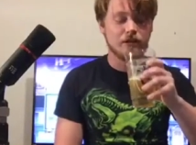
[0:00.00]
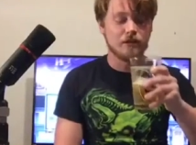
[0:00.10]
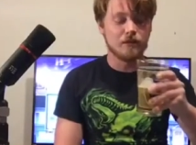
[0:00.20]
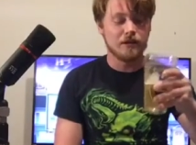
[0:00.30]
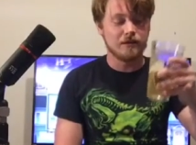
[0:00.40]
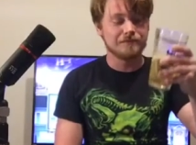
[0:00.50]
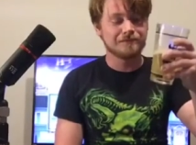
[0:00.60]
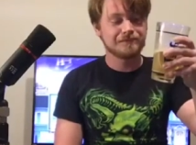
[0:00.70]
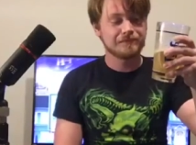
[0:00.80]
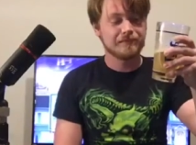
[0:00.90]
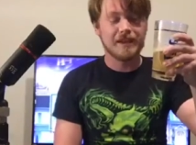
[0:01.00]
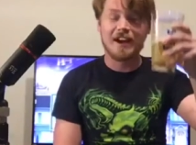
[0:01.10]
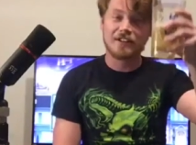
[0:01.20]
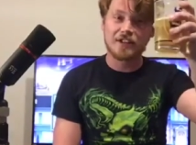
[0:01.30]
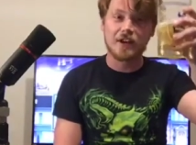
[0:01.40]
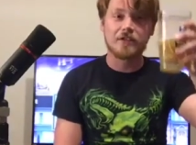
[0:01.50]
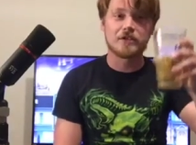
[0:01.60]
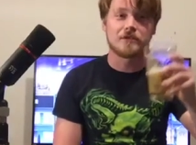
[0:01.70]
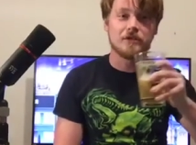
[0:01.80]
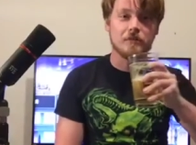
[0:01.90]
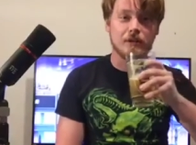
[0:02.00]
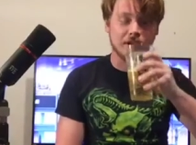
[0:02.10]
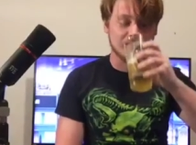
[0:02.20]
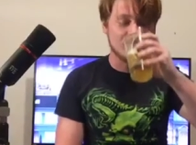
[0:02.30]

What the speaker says: You know what? I'll down this for you, buddy.